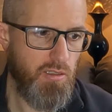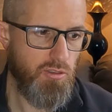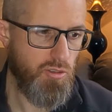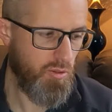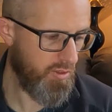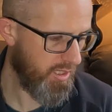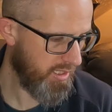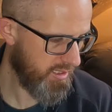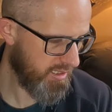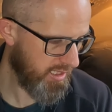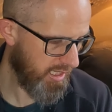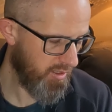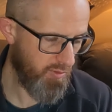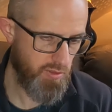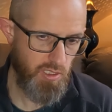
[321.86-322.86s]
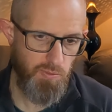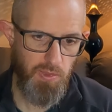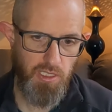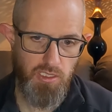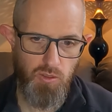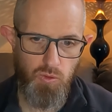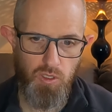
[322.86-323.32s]
So that obviously
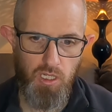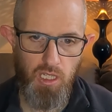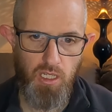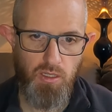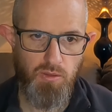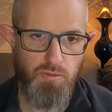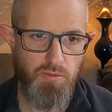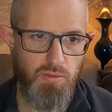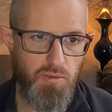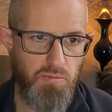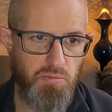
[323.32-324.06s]
means I'm going to have